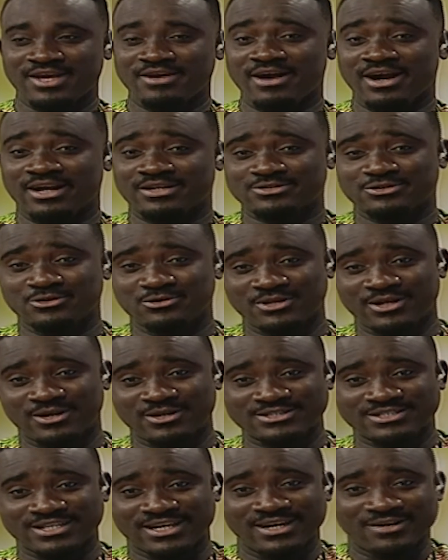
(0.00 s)
Right, so that
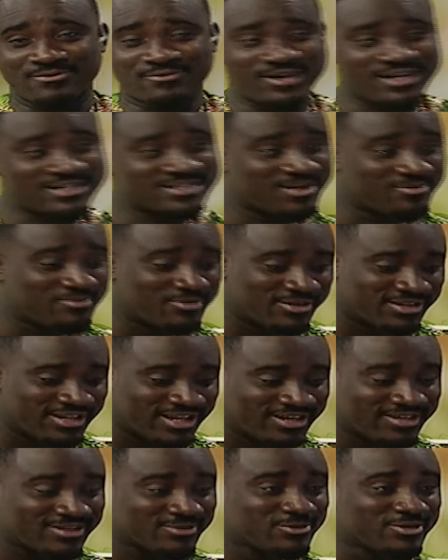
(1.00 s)
was uh, Fred Acheampong
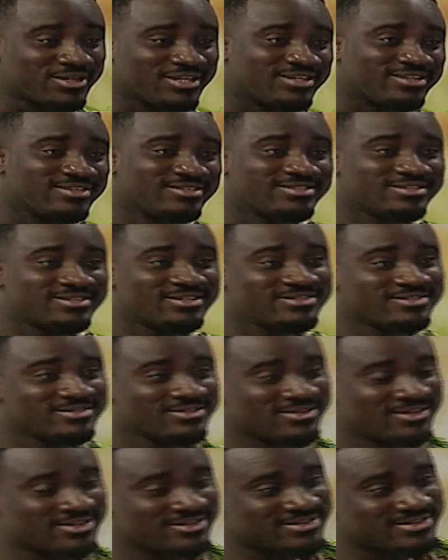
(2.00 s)
there, uh, mm. Cookie. But
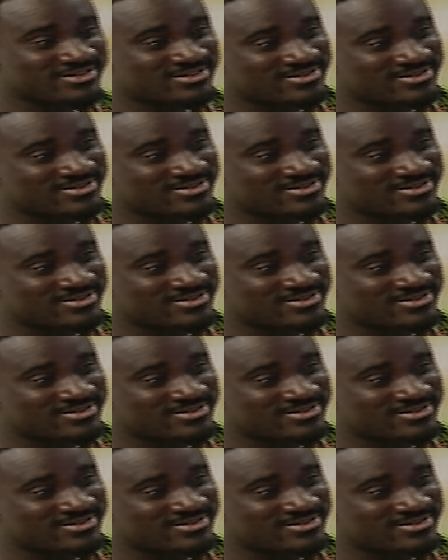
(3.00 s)
if,